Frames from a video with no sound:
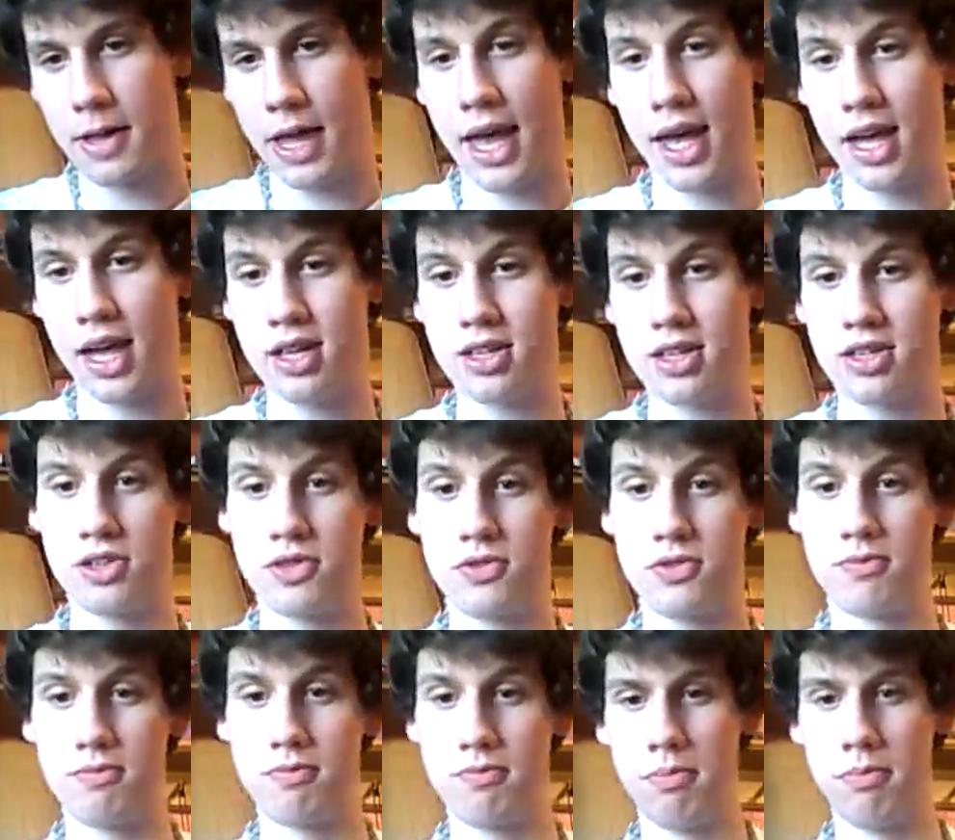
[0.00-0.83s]
and
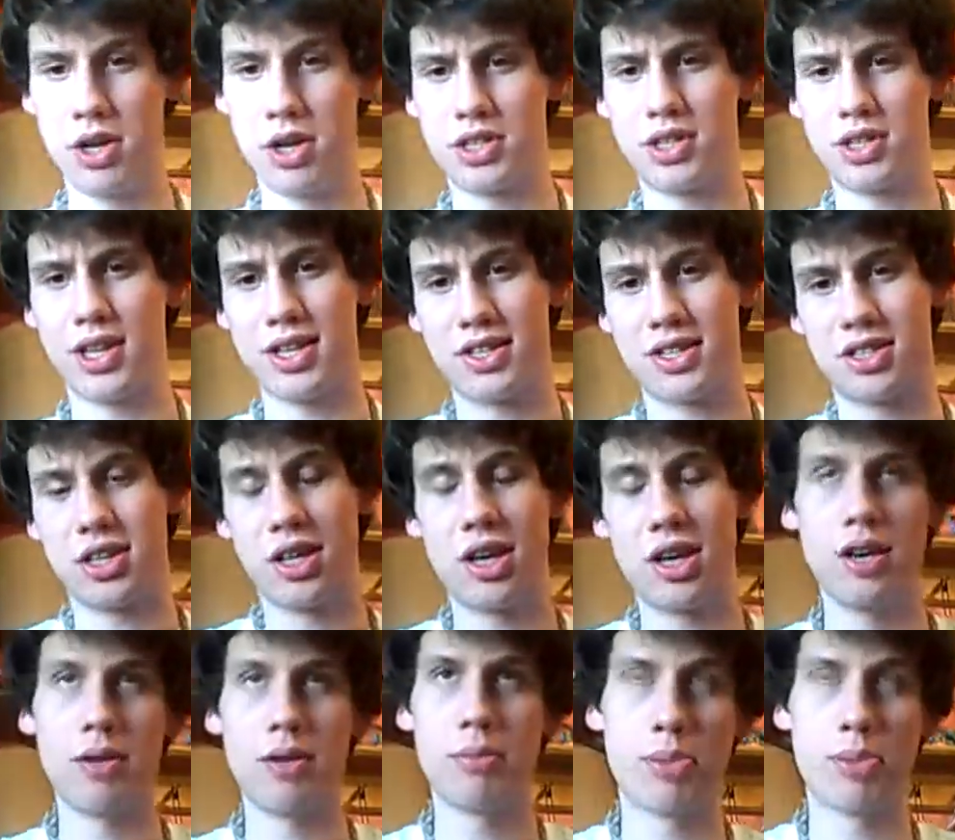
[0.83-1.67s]
much less
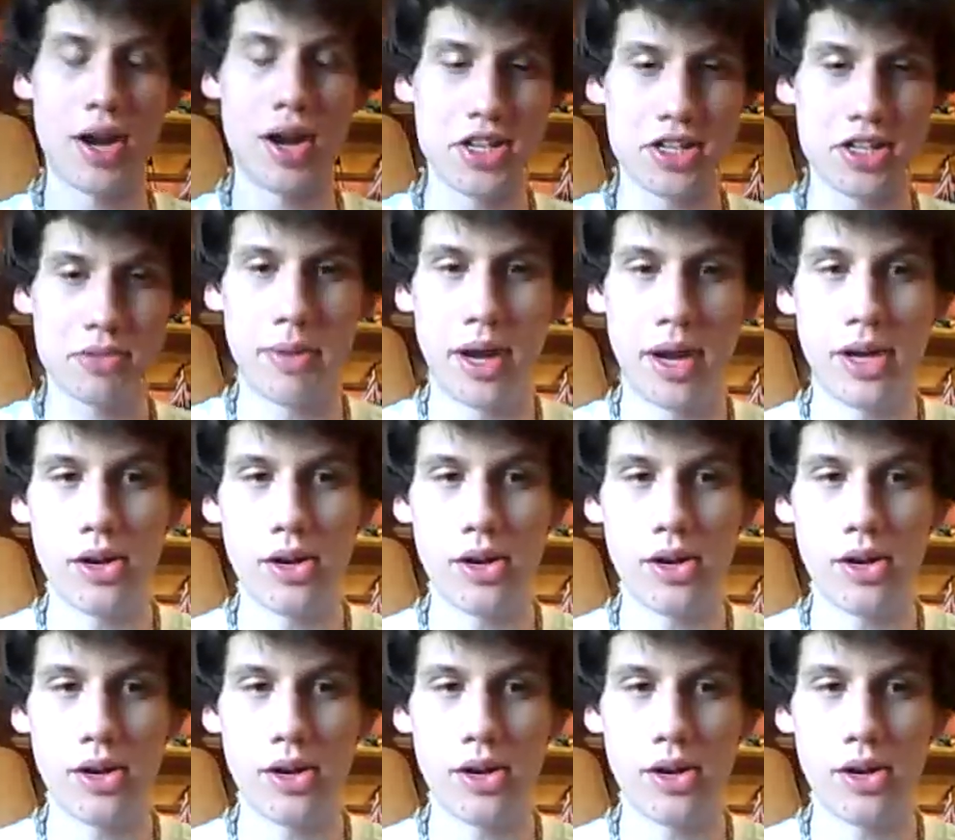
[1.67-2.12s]
the oppressed